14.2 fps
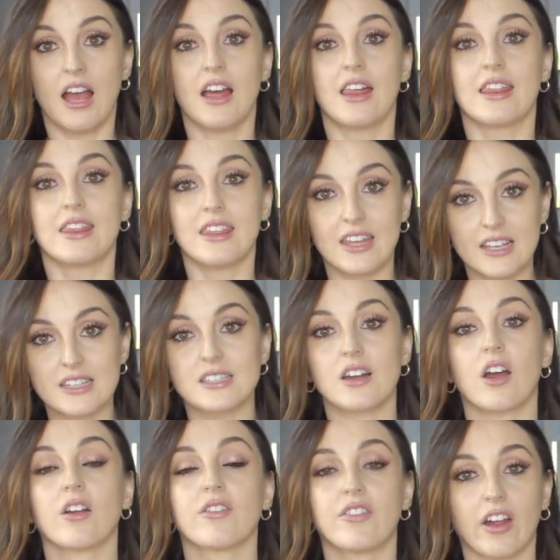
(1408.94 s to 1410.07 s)
These
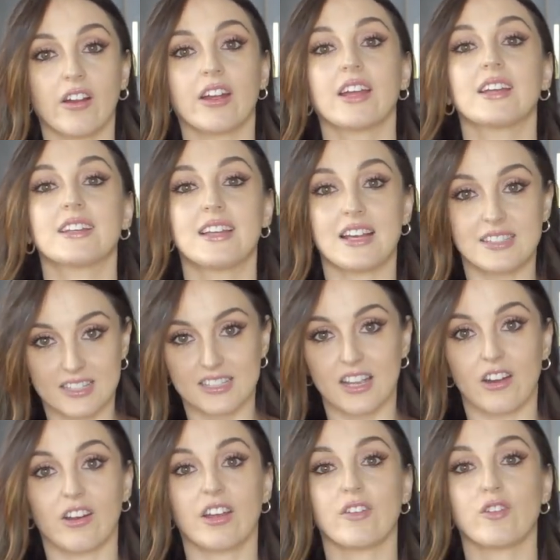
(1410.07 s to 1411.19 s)
are very
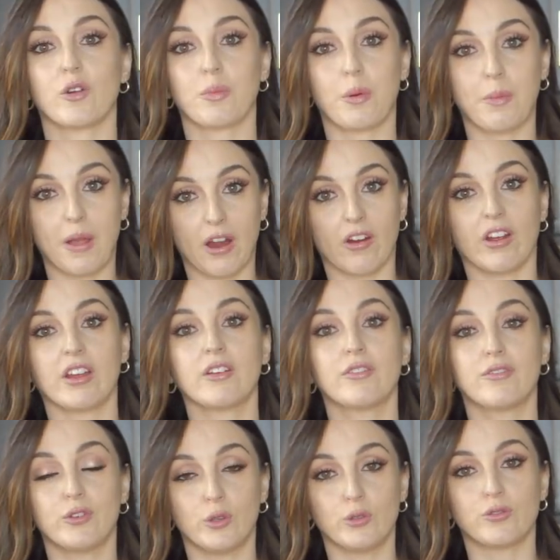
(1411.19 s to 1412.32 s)
necessary if you're preparing
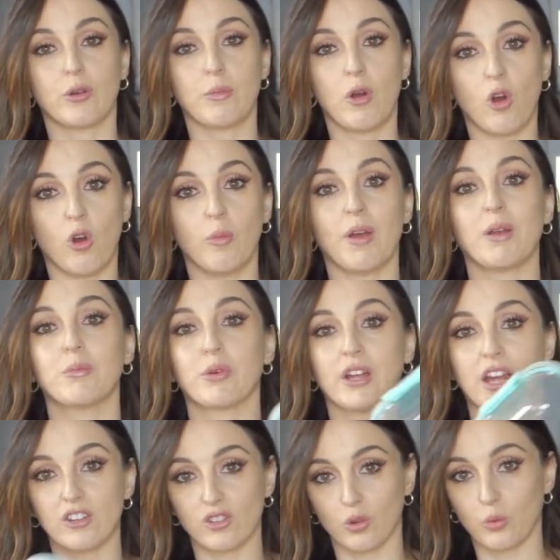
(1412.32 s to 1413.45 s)
food from home and
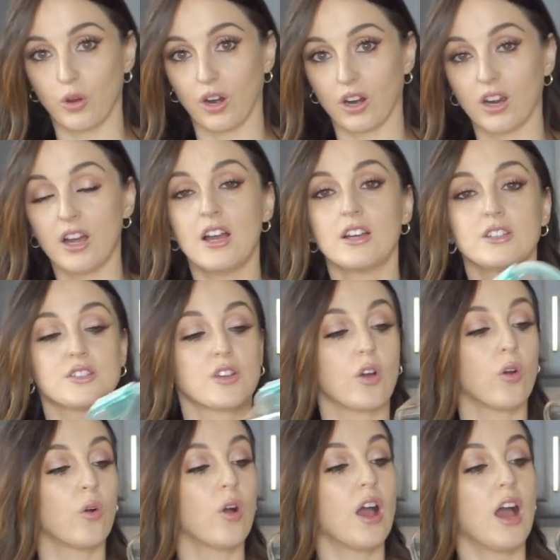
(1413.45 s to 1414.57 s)
bringing to work.
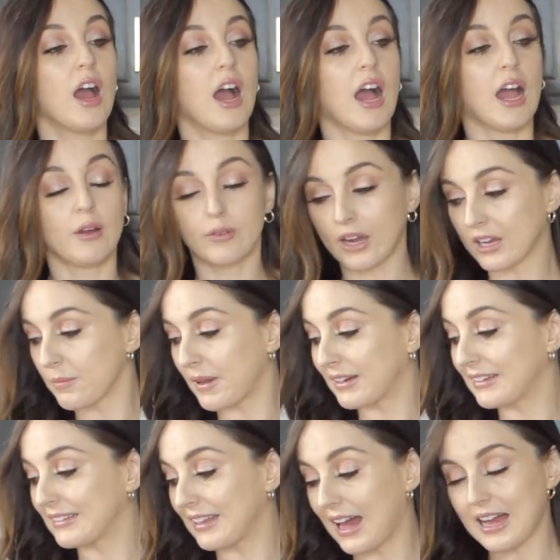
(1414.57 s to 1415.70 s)
So I recommend
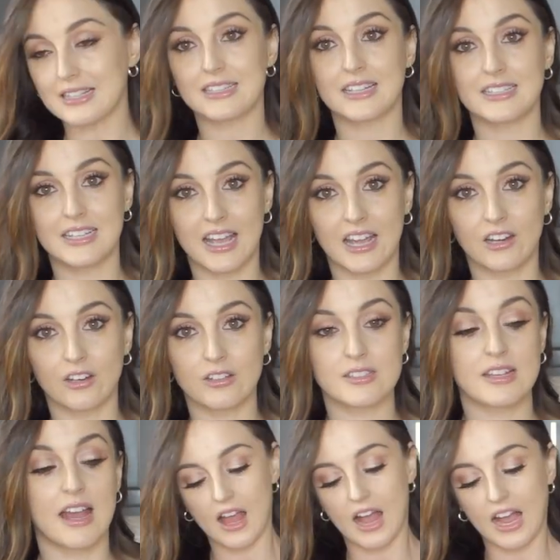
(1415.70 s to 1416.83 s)
glass containers.
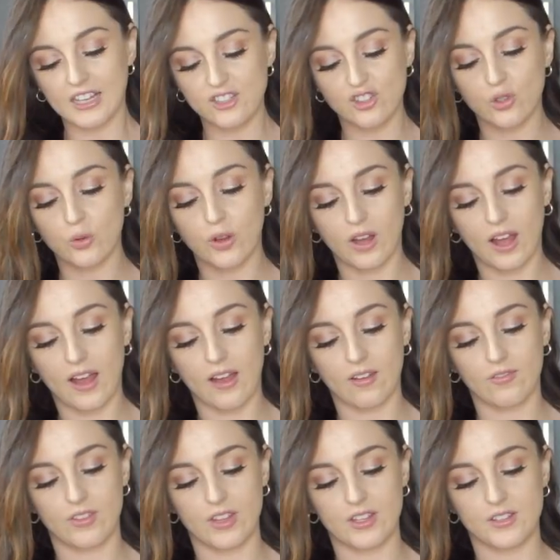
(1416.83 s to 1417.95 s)
I do
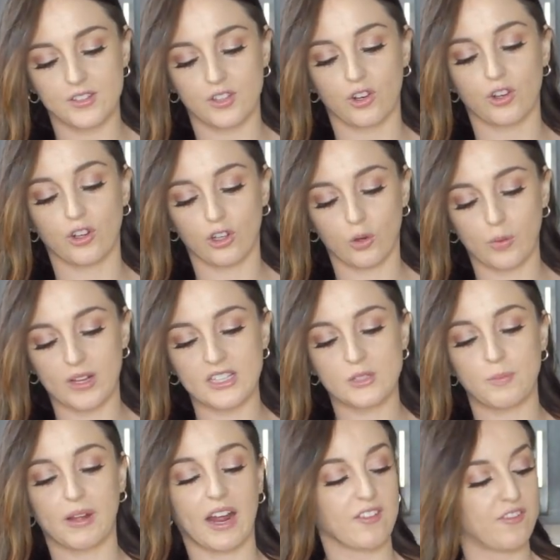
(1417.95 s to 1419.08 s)
have these circular ones,
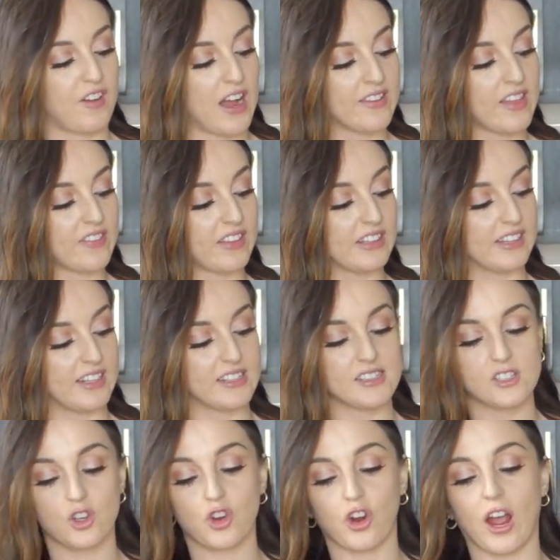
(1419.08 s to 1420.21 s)
but I find that the lids
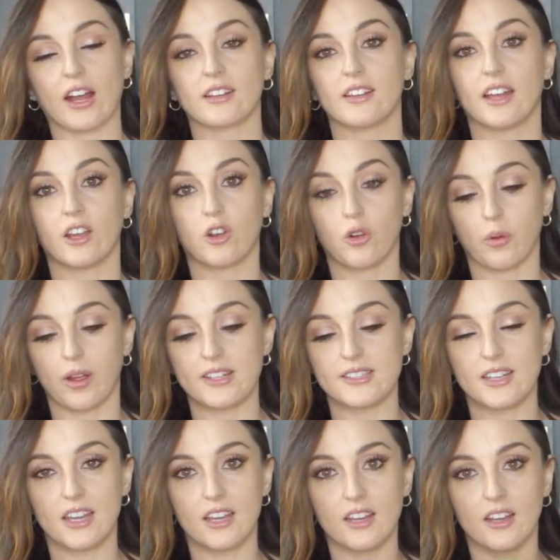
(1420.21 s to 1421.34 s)
crack like
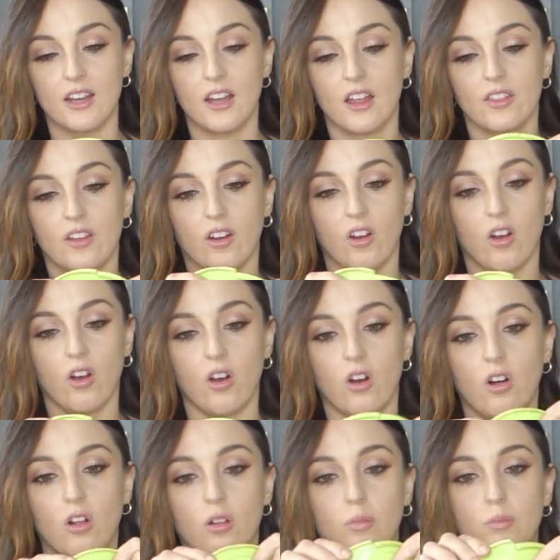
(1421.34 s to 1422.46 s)
crazy. They're
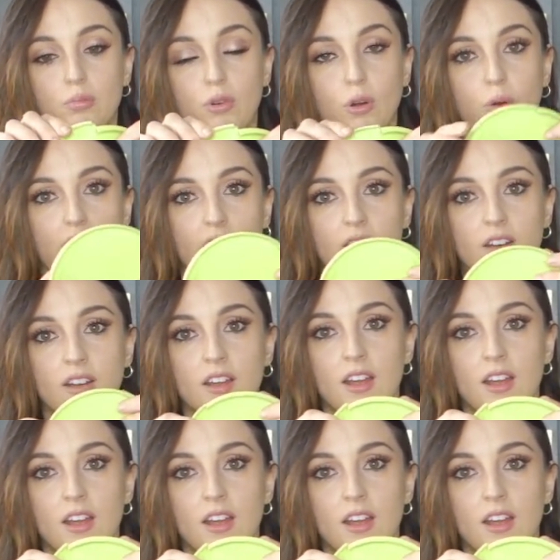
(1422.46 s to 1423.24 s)
all broken,